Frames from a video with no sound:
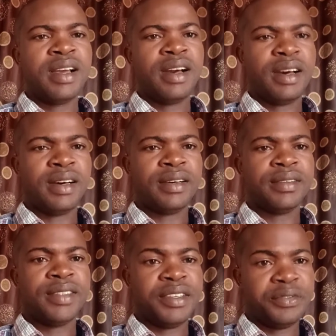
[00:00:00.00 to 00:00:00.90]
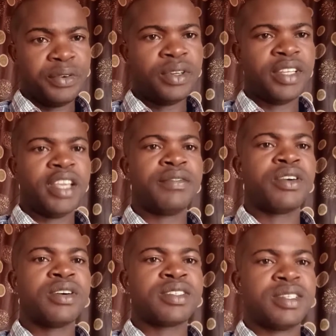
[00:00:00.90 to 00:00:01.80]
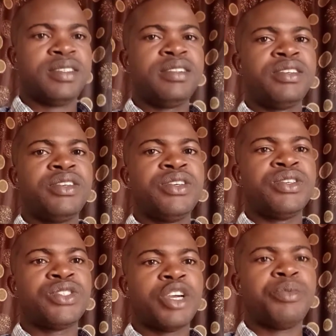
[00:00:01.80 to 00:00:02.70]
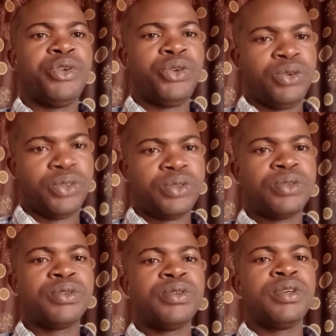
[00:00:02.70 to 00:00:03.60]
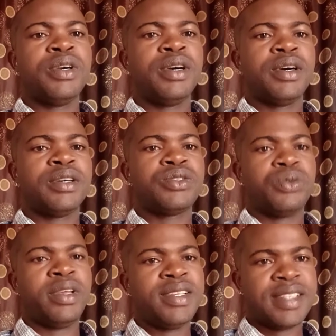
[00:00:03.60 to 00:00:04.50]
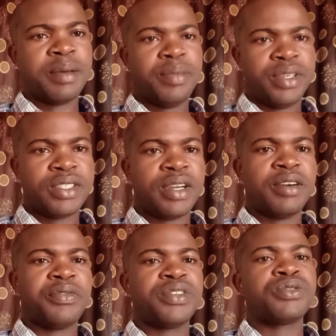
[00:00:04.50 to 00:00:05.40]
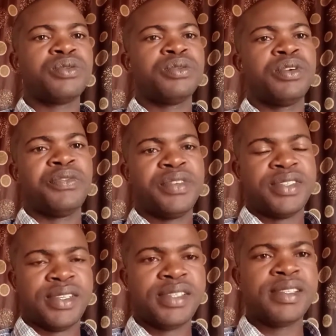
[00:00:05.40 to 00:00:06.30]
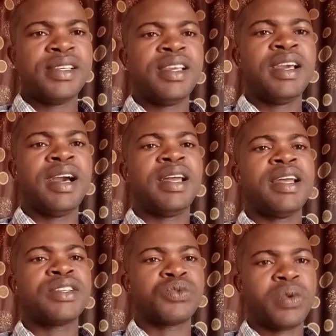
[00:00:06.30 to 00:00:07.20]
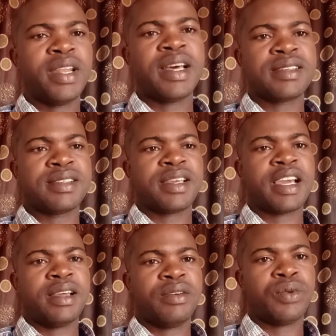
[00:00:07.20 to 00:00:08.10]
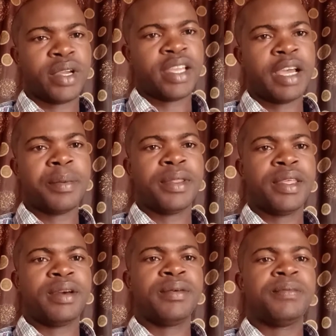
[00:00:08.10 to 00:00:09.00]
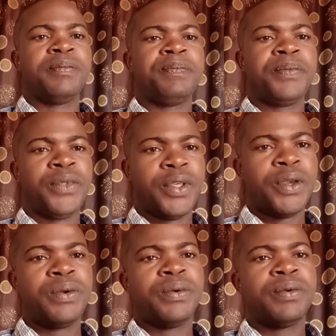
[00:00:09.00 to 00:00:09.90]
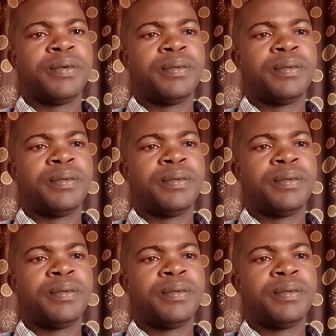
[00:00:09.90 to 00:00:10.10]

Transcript: The fund, if gotten, shall be used to establish our fiscal offices and as well as a working capital. Thank you.